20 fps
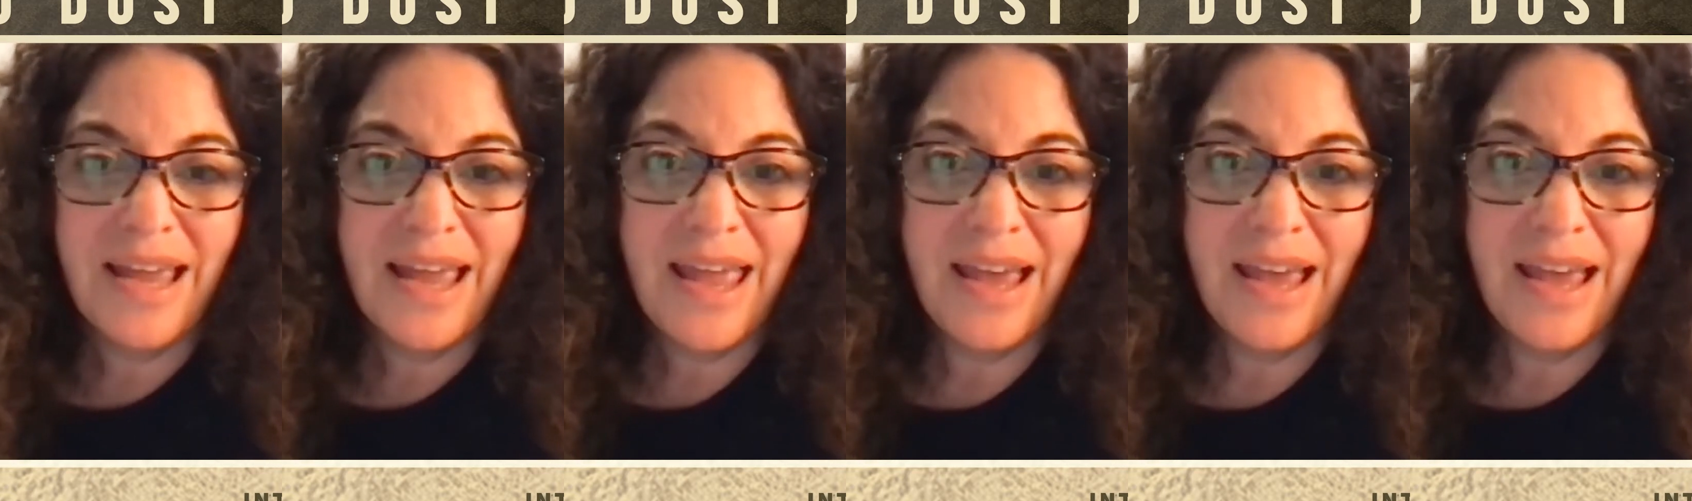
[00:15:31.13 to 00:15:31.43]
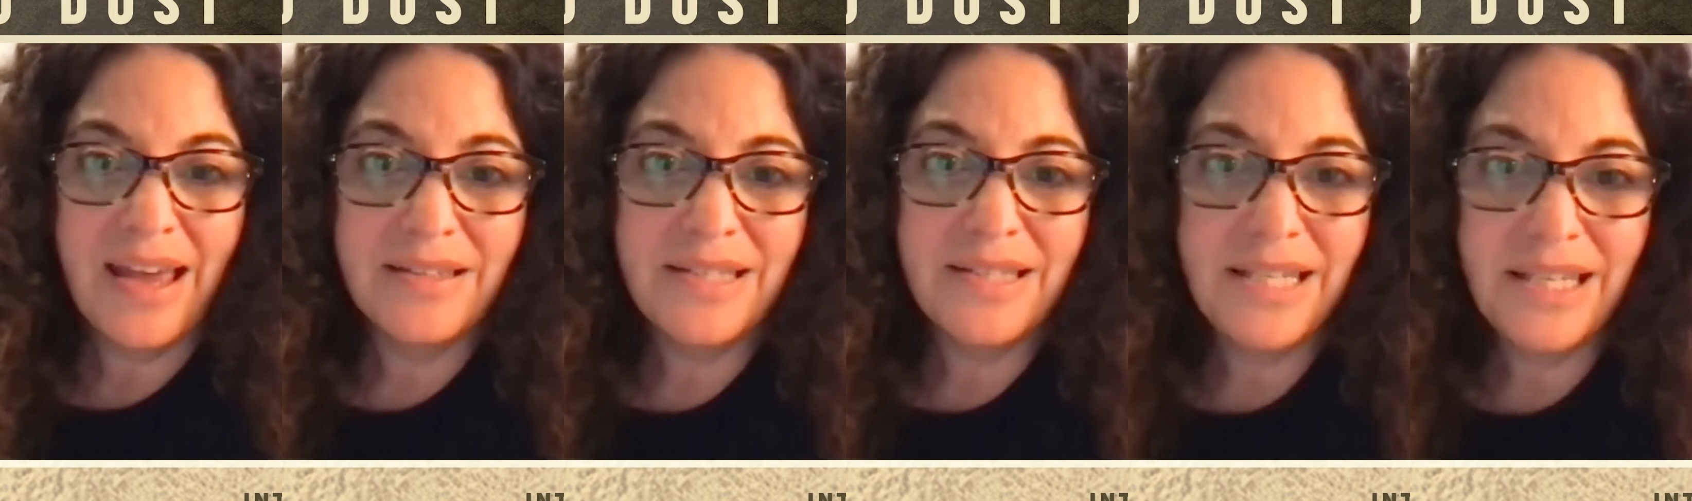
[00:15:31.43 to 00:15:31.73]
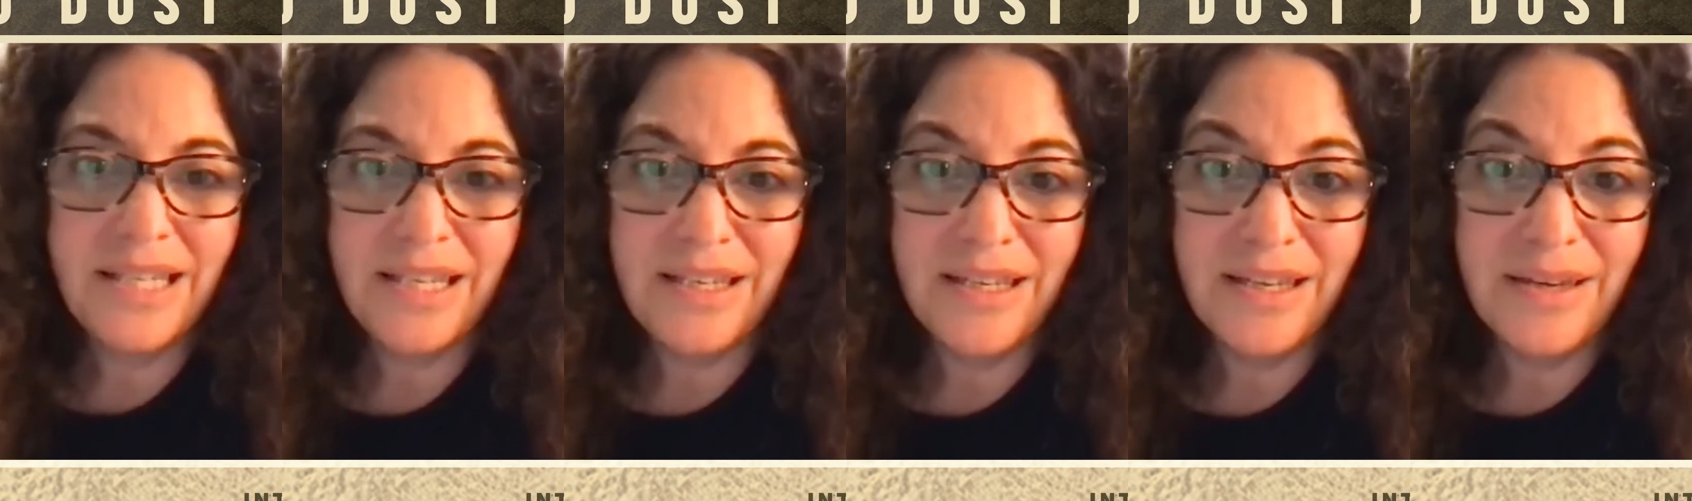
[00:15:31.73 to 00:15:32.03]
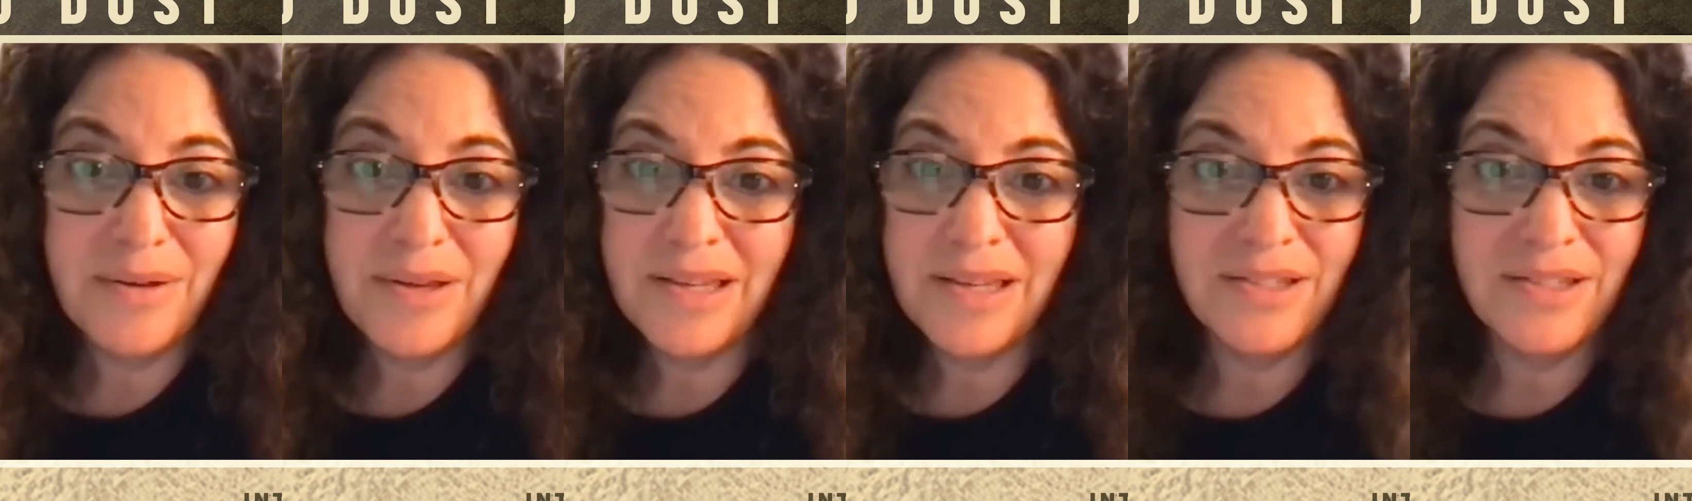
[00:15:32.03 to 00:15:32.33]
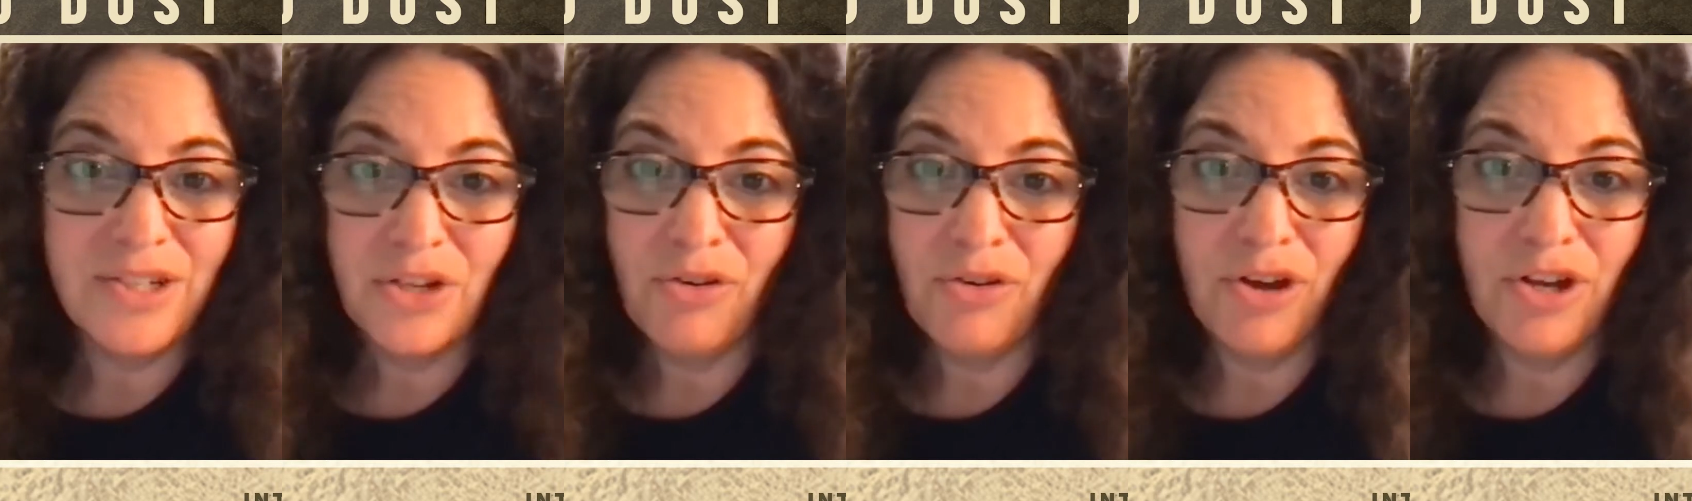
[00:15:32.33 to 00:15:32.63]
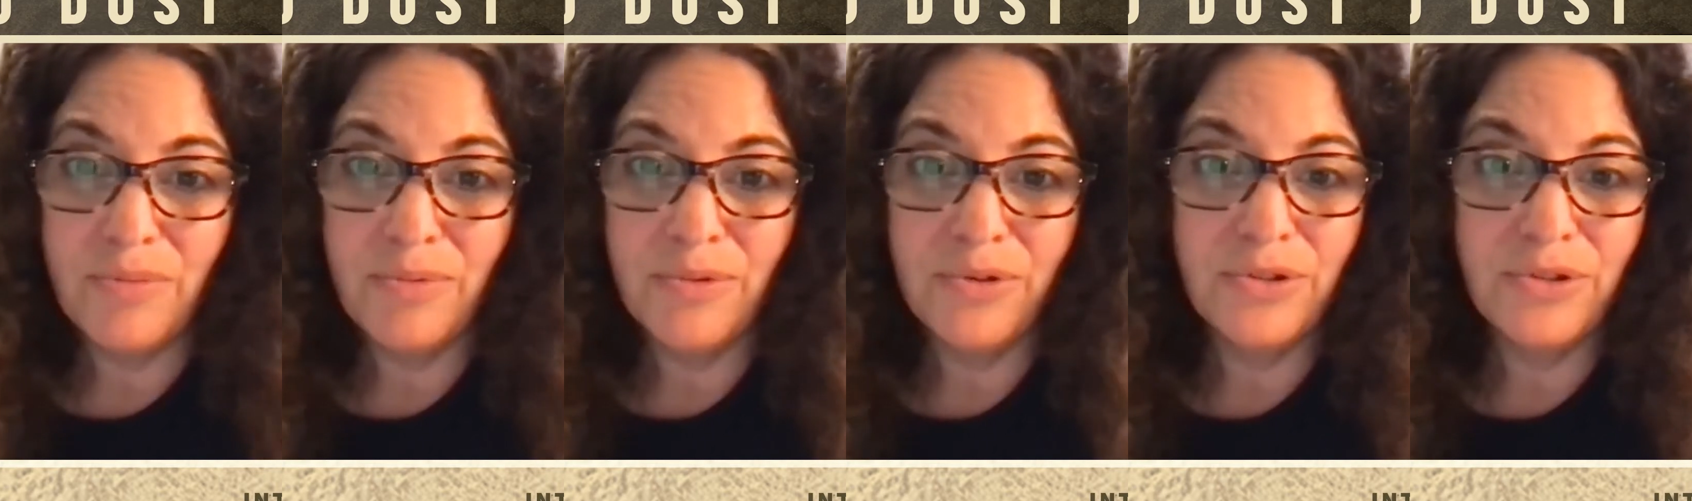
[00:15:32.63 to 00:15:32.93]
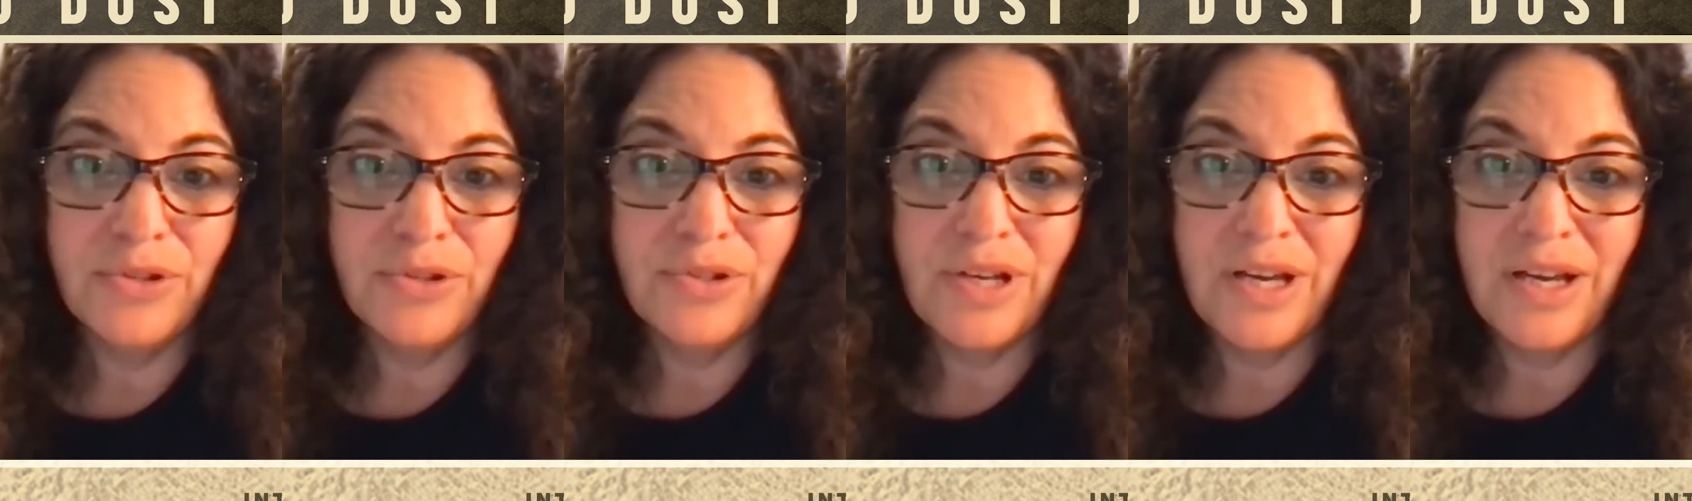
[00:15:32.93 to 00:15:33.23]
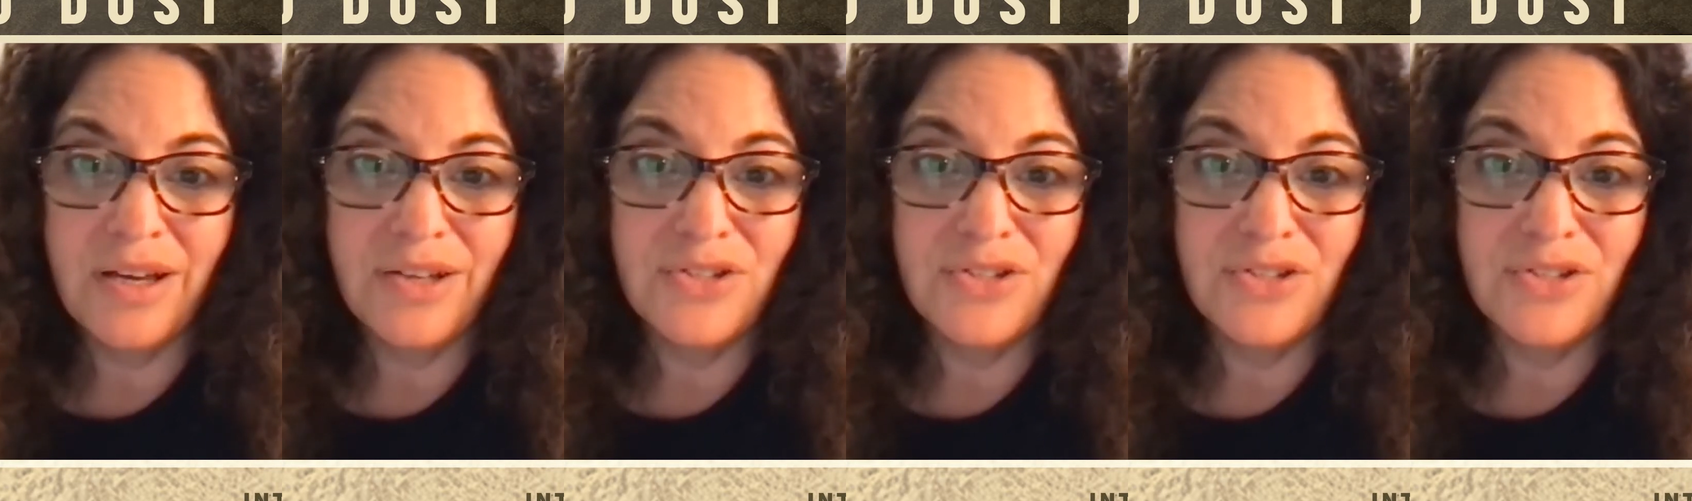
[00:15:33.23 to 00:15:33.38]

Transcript: and he is an incredible